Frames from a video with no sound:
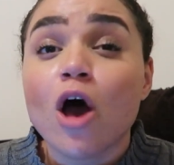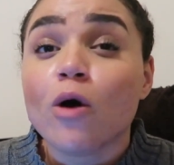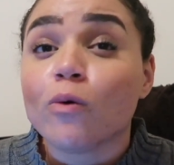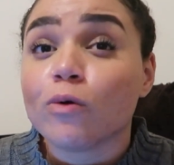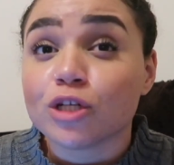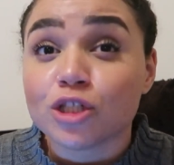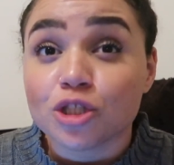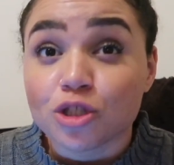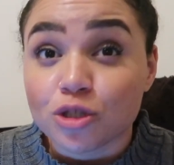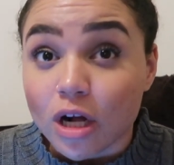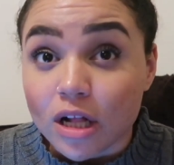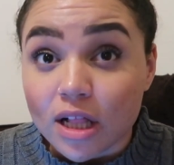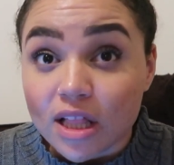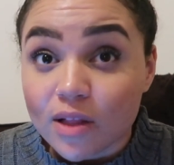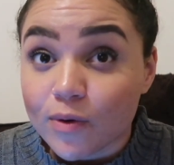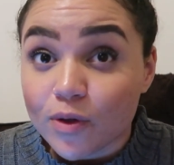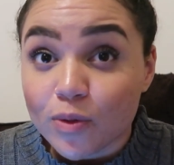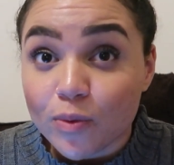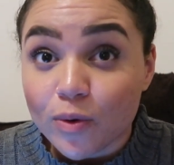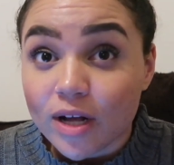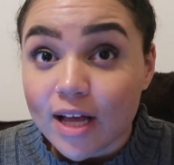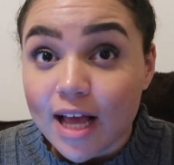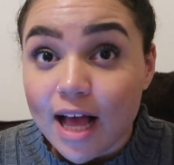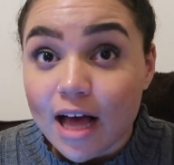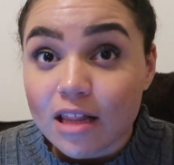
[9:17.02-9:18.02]
was struggling with
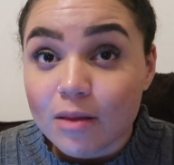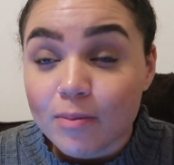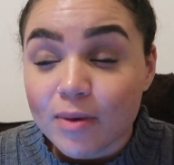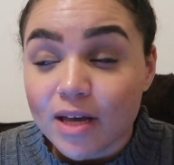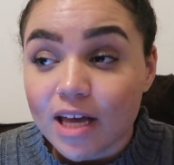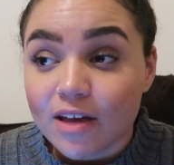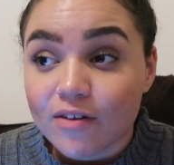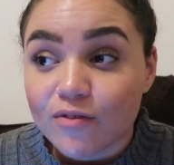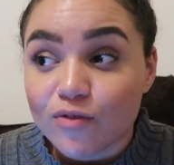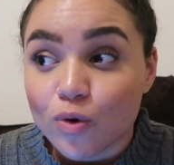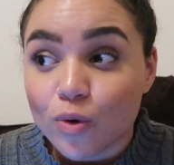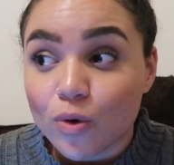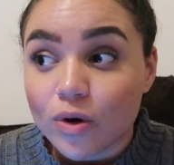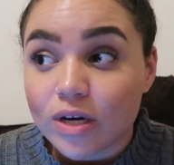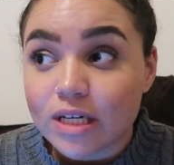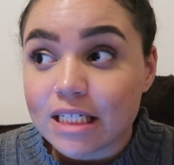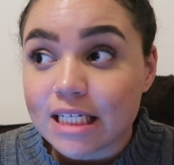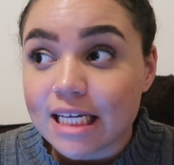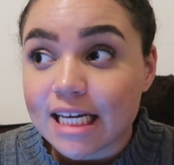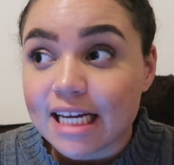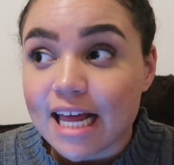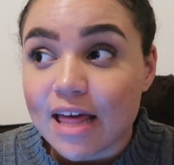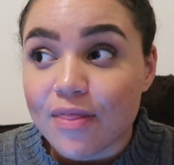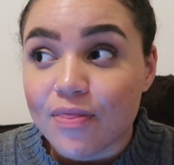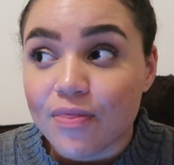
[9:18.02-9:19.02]
working out in the beginning of
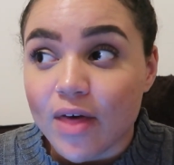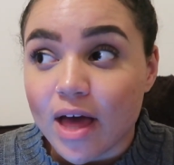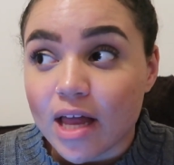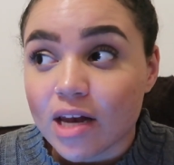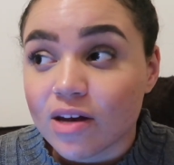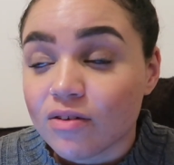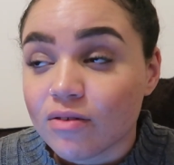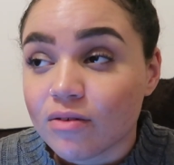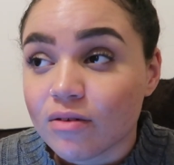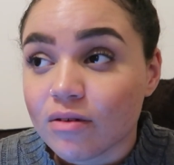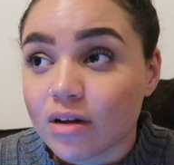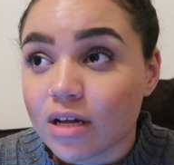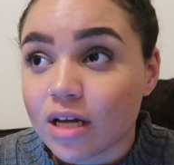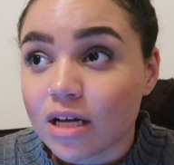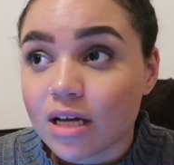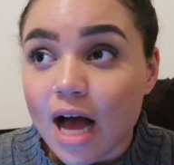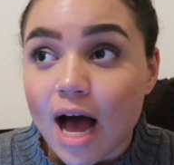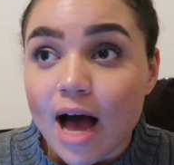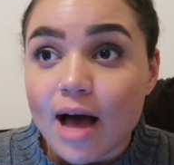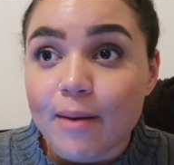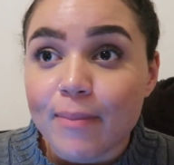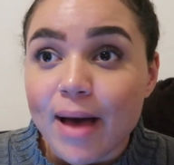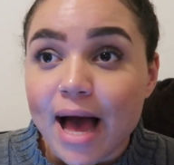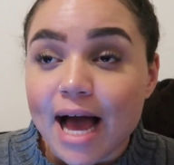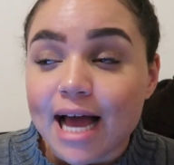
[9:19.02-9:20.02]
quarantine and then
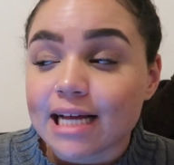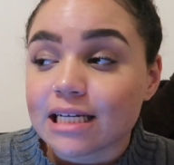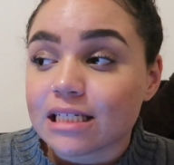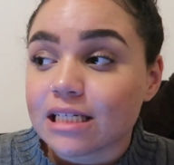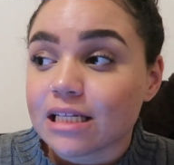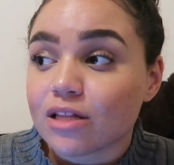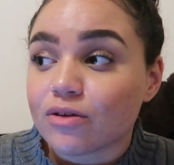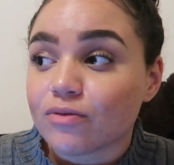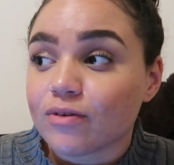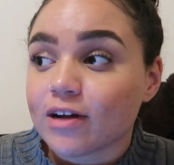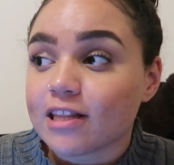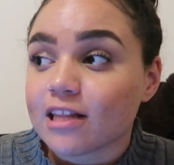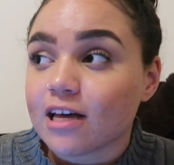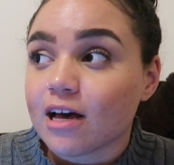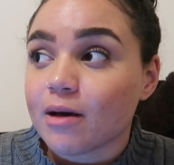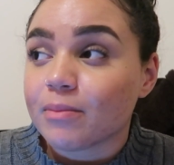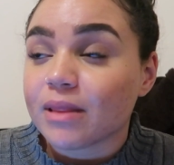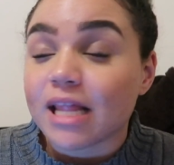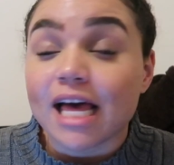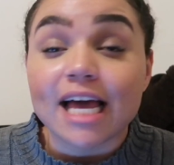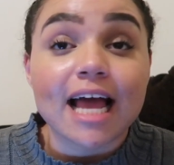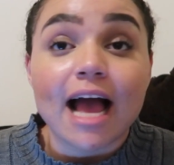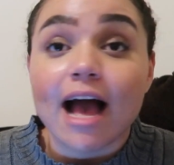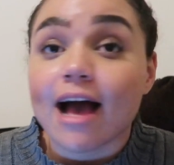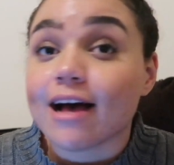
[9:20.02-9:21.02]
got back into the rhythm
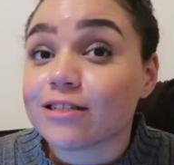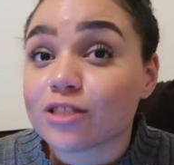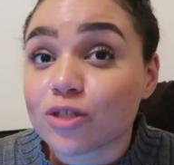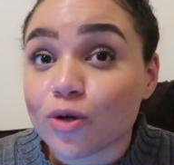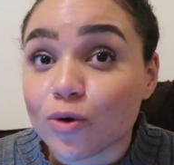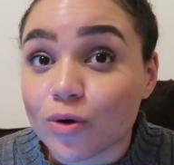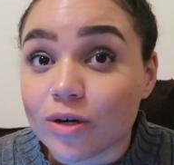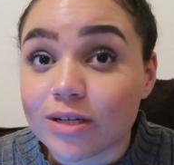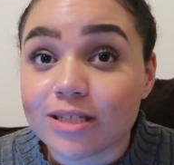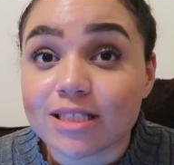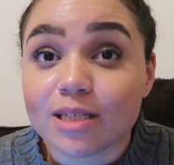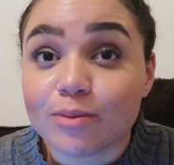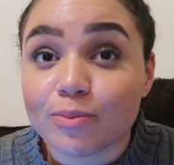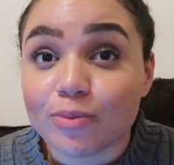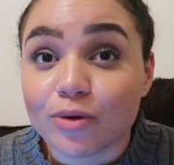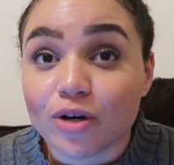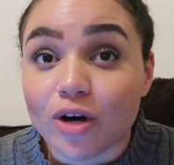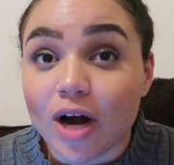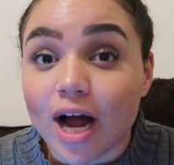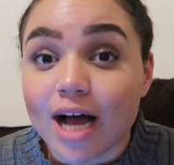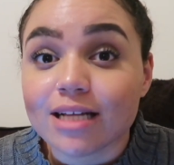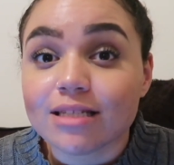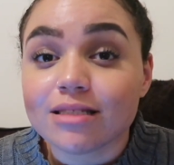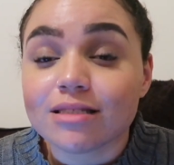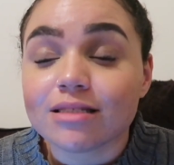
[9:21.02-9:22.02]
like as quarantine
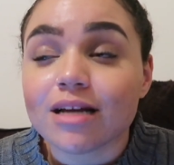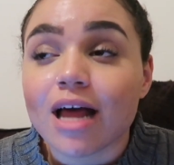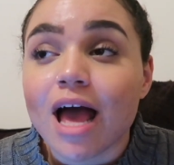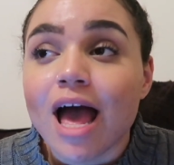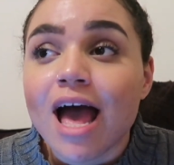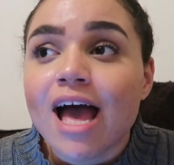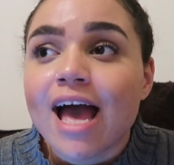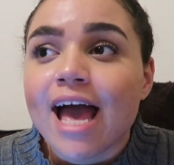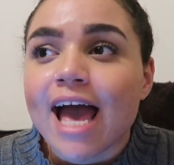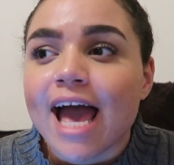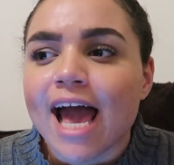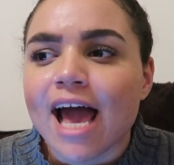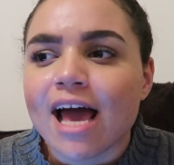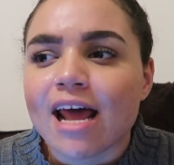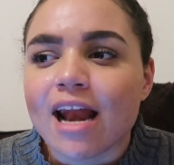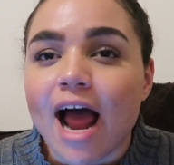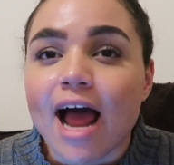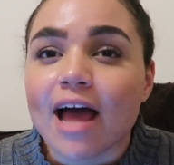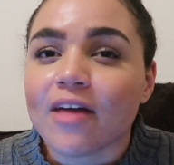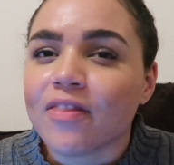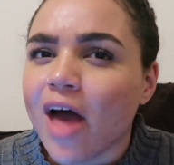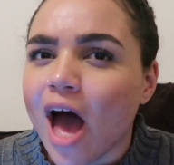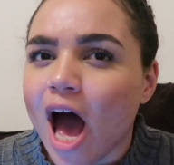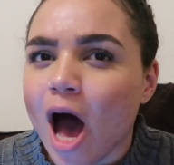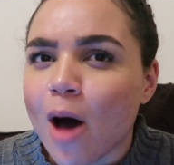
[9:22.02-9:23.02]
progressed. And I
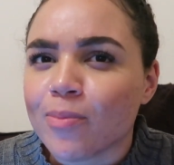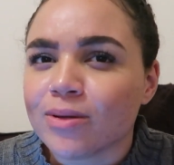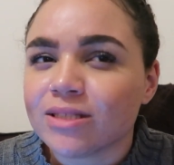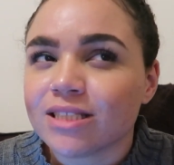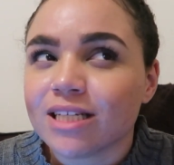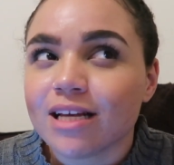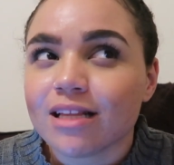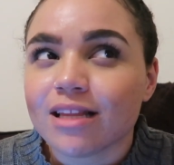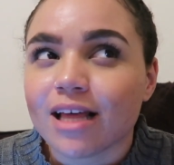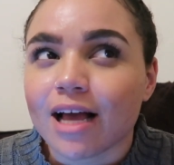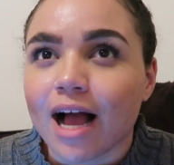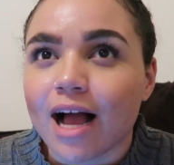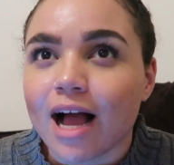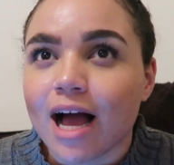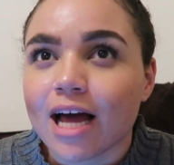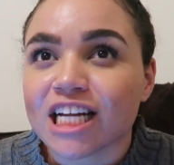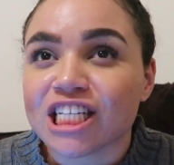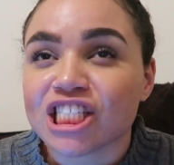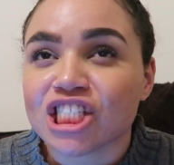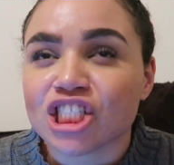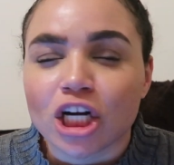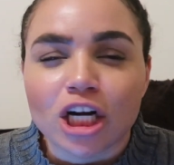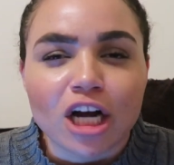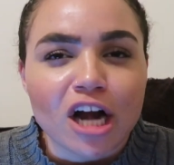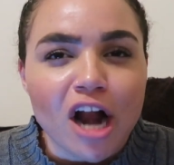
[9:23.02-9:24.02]
had the opposite. Like I kind of
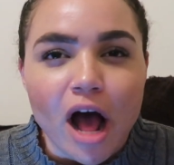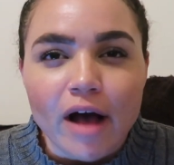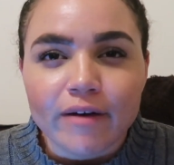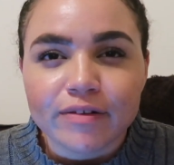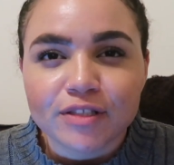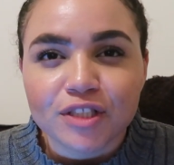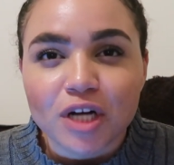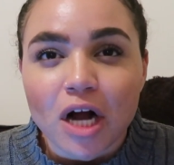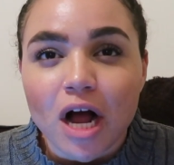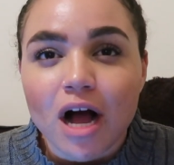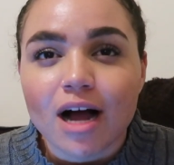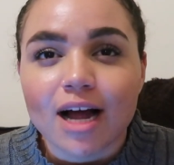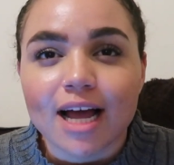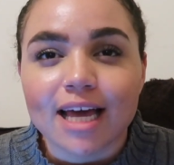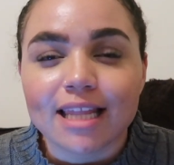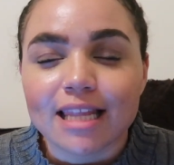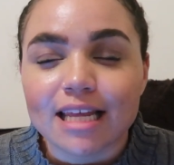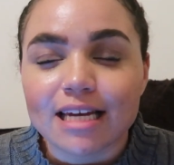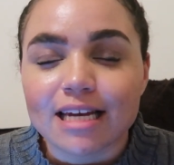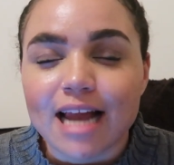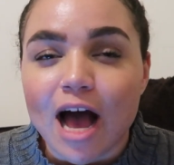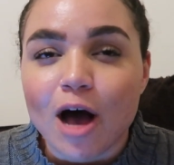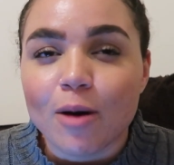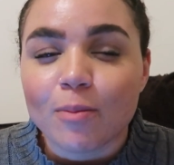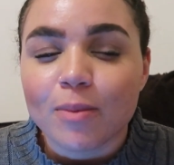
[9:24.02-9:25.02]
started off strong and
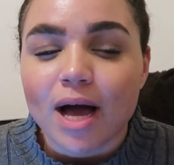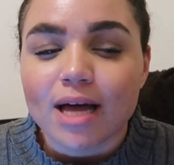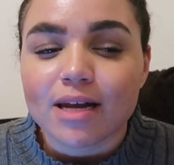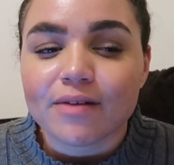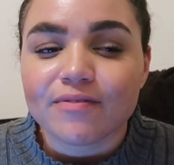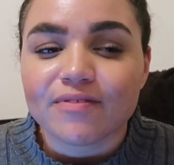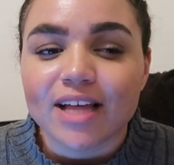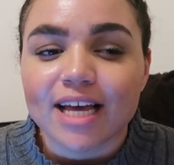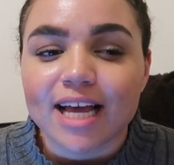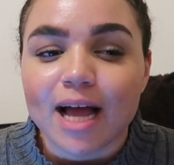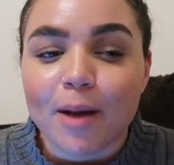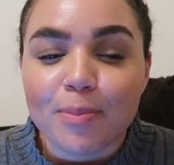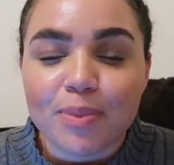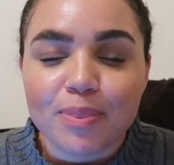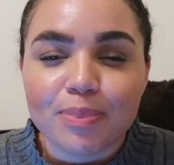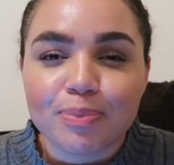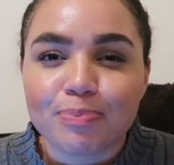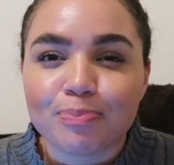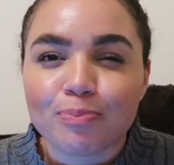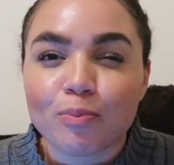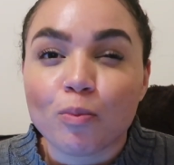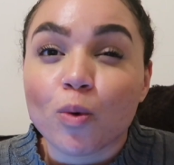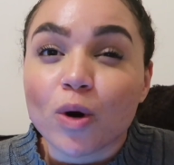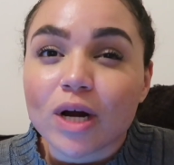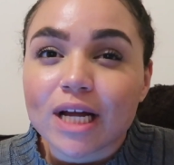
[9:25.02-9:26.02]
then now I'm kind of like, I'm
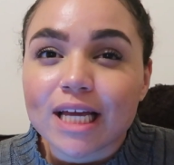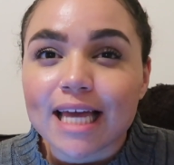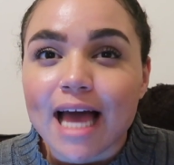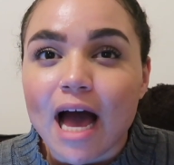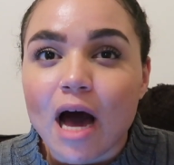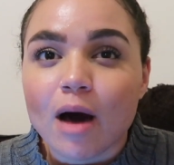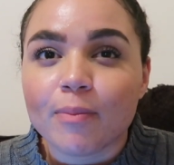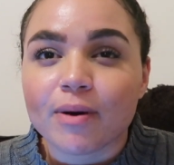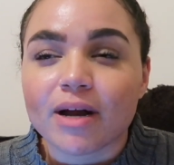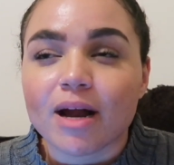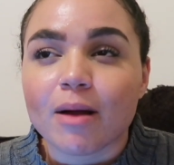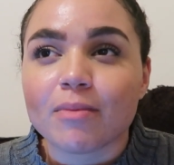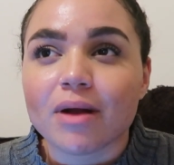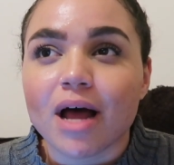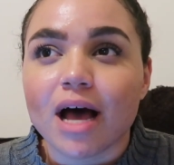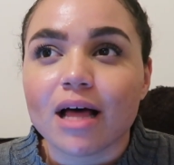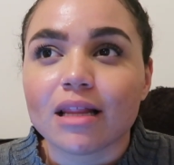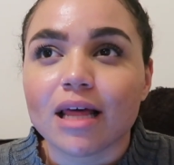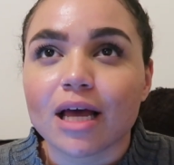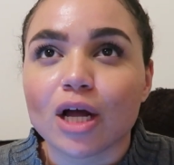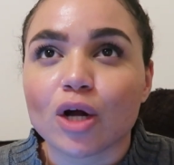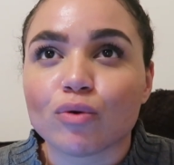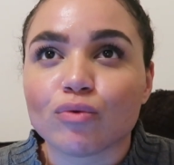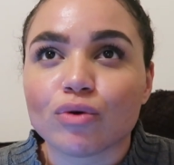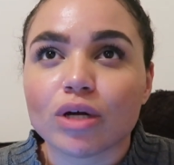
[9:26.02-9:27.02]
working out, but I'm not
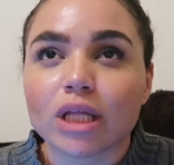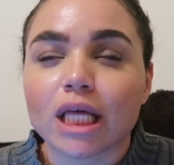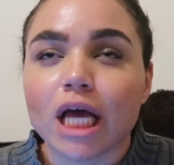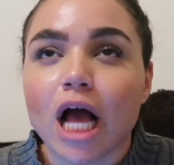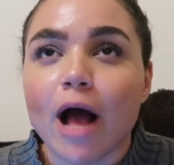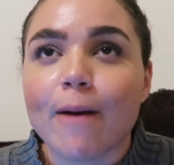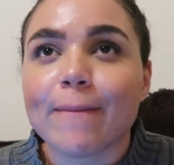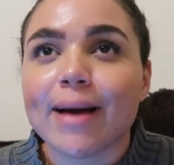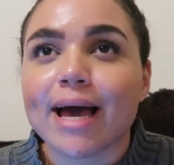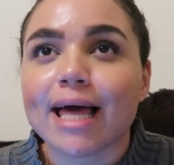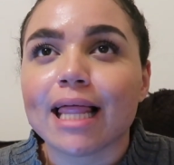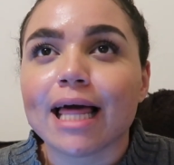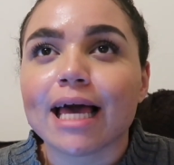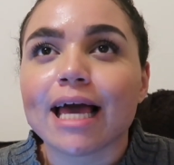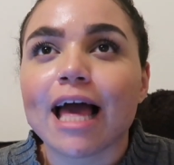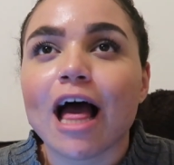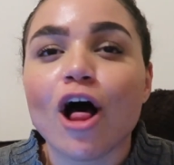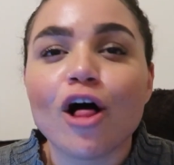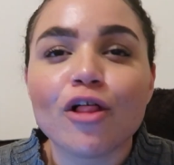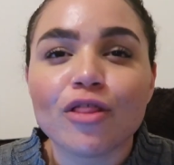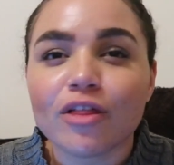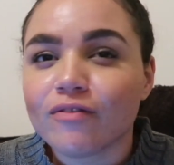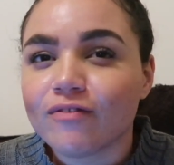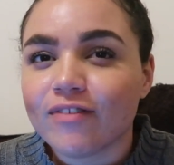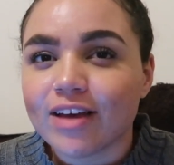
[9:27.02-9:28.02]
like really on my like
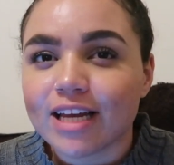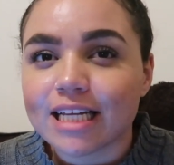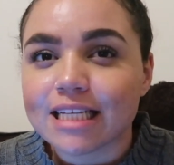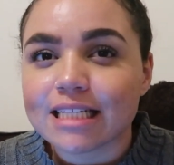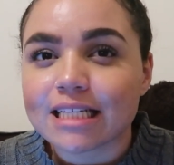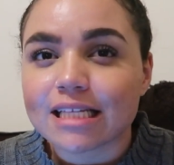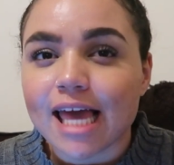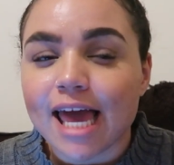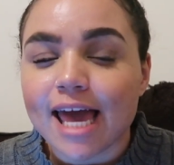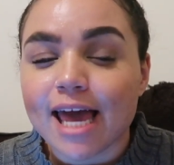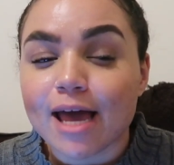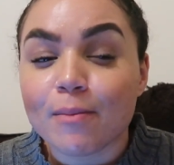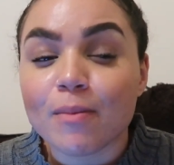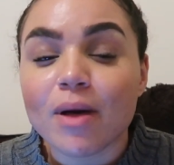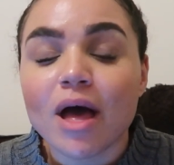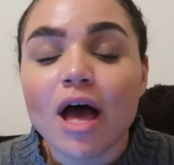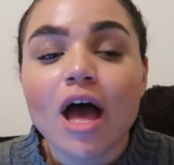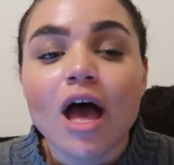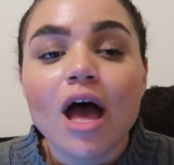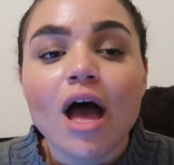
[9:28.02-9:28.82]
health and fitness game.